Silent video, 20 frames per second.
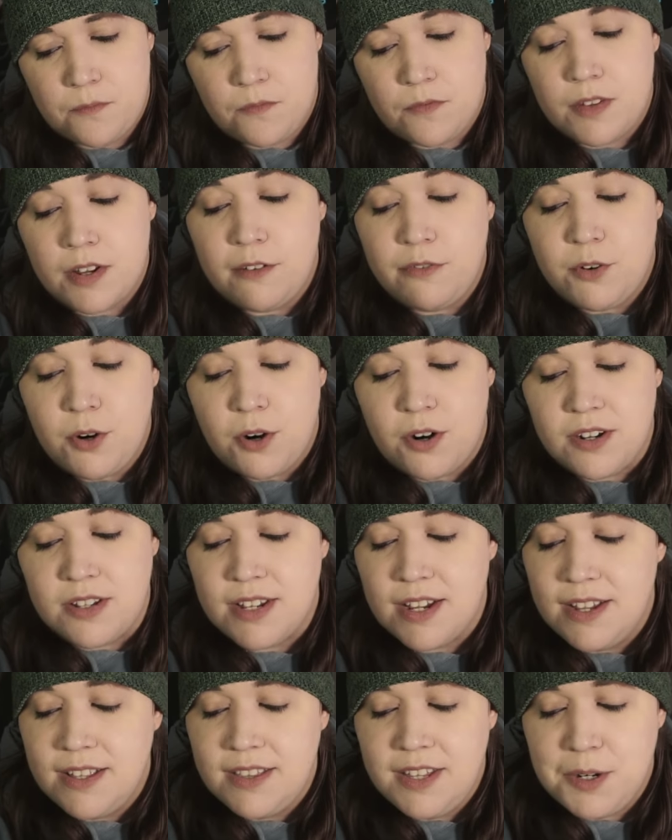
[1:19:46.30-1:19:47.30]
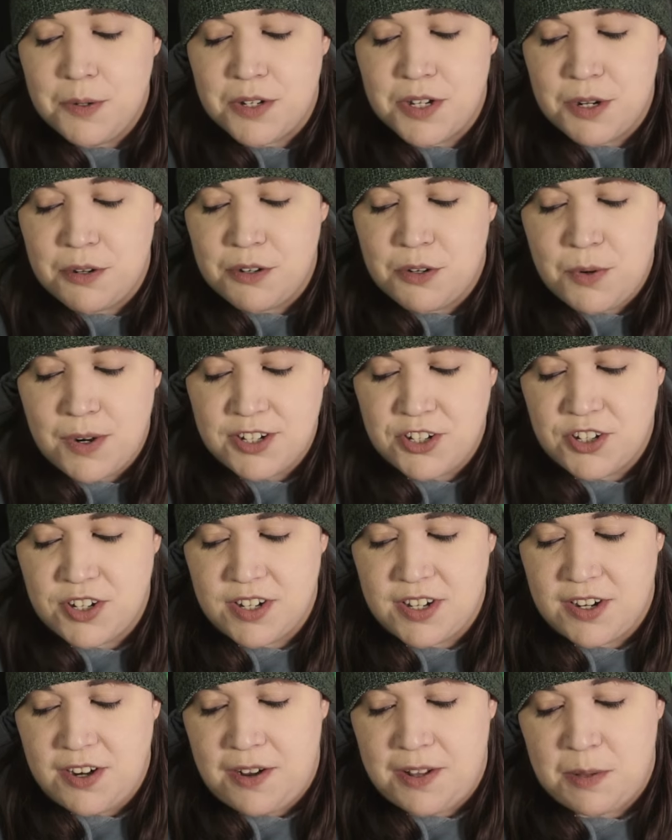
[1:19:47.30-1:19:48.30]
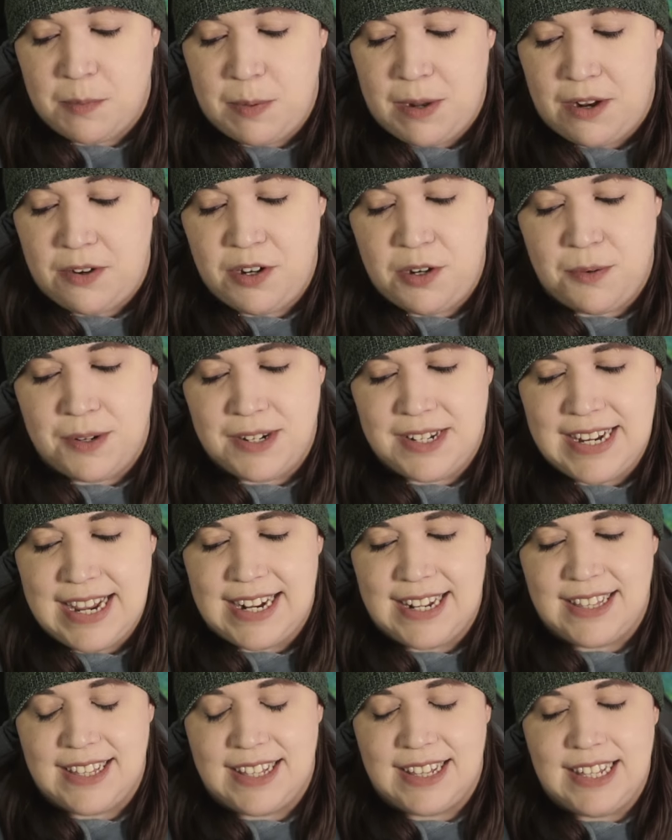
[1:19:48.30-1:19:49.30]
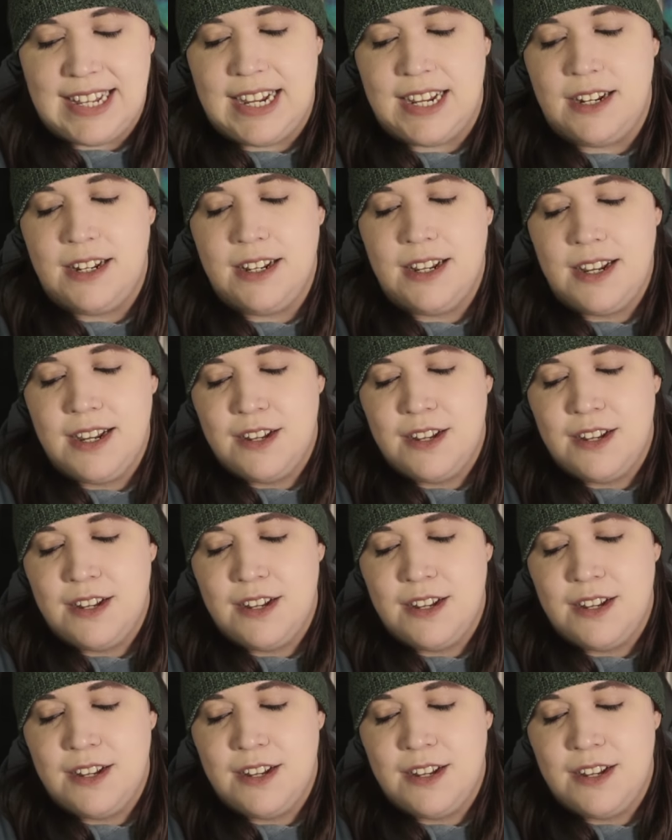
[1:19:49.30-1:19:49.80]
Of course, there was no question at all about who had taken the lead,